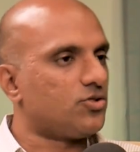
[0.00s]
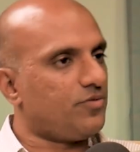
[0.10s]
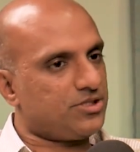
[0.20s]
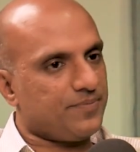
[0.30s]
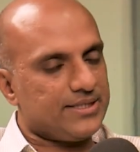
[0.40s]

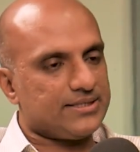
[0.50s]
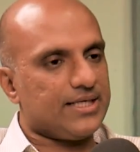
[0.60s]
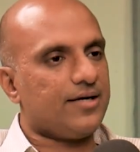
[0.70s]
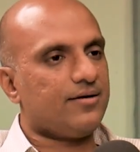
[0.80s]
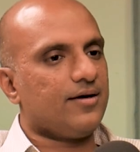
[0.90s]
So which
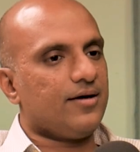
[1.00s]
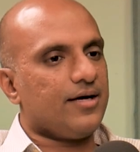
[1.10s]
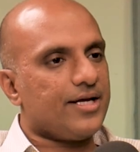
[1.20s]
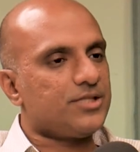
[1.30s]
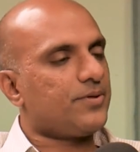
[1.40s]
means that
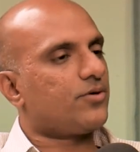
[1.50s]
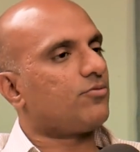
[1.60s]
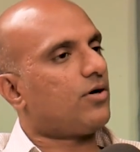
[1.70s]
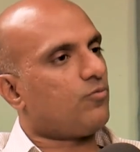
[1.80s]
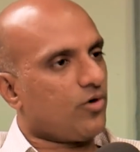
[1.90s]

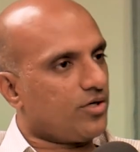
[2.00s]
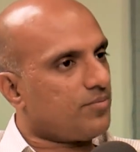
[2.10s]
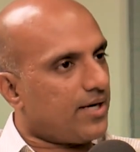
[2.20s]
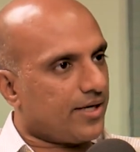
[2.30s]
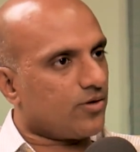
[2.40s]
irrespective of
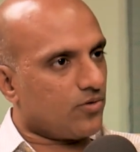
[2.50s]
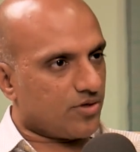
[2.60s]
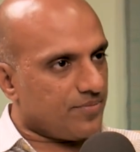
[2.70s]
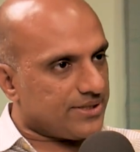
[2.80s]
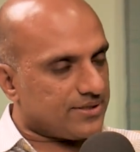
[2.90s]
what the market
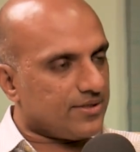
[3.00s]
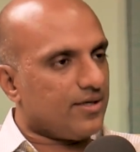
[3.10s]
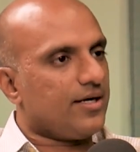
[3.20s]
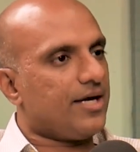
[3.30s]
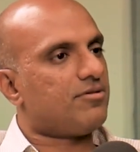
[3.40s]
outcome
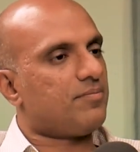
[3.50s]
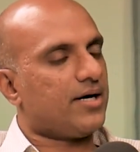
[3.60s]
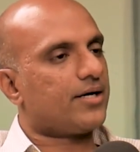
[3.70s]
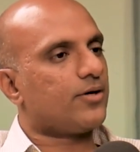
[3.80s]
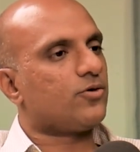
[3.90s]
is, if the
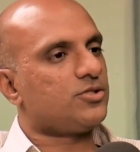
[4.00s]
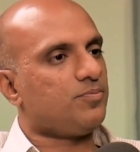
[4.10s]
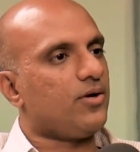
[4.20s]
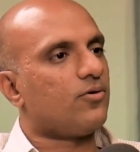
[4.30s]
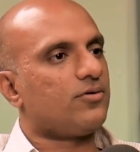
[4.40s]
market
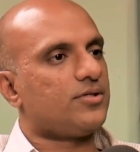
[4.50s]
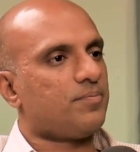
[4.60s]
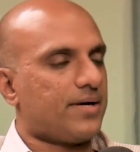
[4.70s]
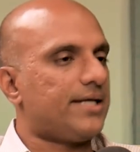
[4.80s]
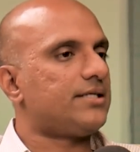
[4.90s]
goes below
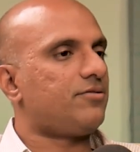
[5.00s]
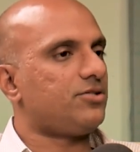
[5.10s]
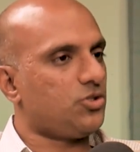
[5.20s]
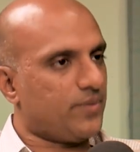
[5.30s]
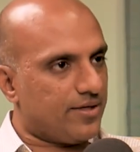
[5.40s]
the price
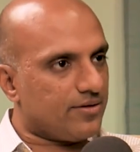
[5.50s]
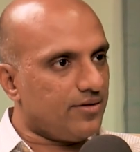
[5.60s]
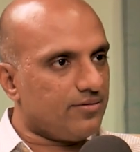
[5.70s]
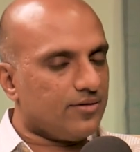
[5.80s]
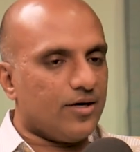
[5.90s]
at which you
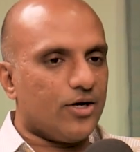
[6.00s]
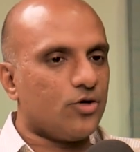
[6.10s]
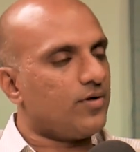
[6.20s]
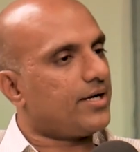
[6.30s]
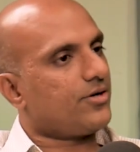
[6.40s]
entered,
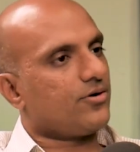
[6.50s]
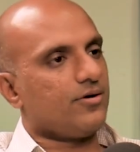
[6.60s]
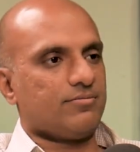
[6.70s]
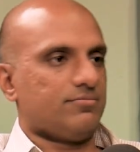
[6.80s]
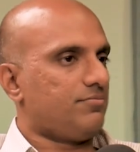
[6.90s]
you will get
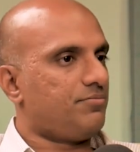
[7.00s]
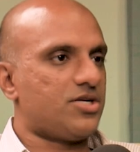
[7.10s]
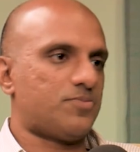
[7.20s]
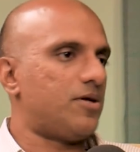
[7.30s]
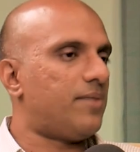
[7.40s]
your
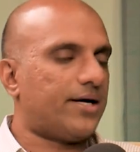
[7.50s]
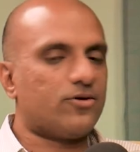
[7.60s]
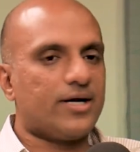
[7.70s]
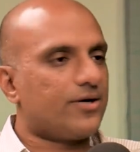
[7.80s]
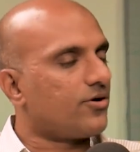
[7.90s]
principal
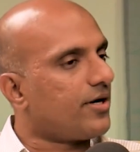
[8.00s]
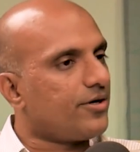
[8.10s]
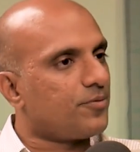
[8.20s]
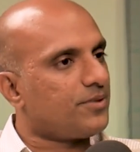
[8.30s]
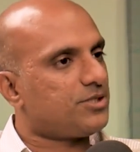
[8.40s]
back. You'll get your
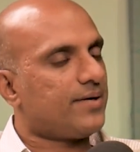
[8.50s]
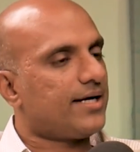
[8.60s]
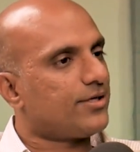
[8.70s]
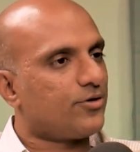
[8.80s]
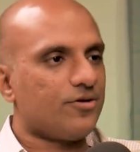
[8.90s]
100 rupees
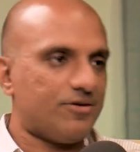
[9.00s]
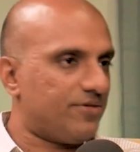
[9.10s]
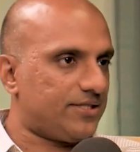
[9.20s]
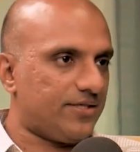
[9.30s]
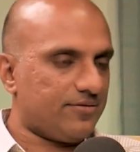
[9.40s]
back that you have
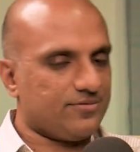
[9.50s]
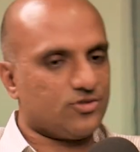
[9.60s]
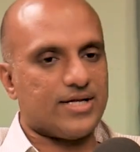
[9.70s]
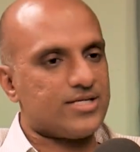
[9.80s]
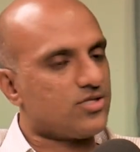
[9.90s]
invested.
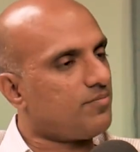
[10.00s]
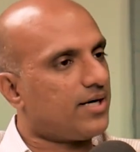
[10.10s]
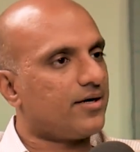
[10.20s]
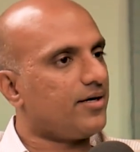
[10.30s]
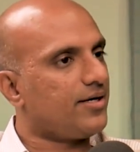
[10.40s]
So that's how
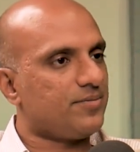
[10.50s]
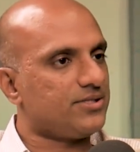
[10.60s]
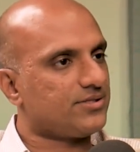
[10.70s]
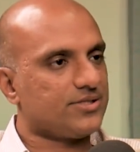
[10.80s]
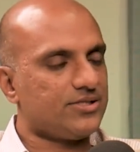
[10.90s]
market-linked
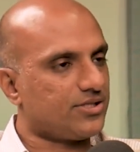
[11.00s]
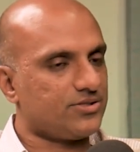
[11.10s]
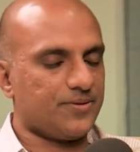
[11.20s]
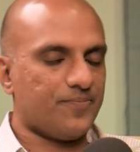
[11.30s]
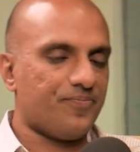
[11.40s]
debentures are
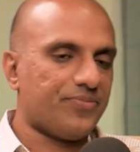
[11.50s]
structured.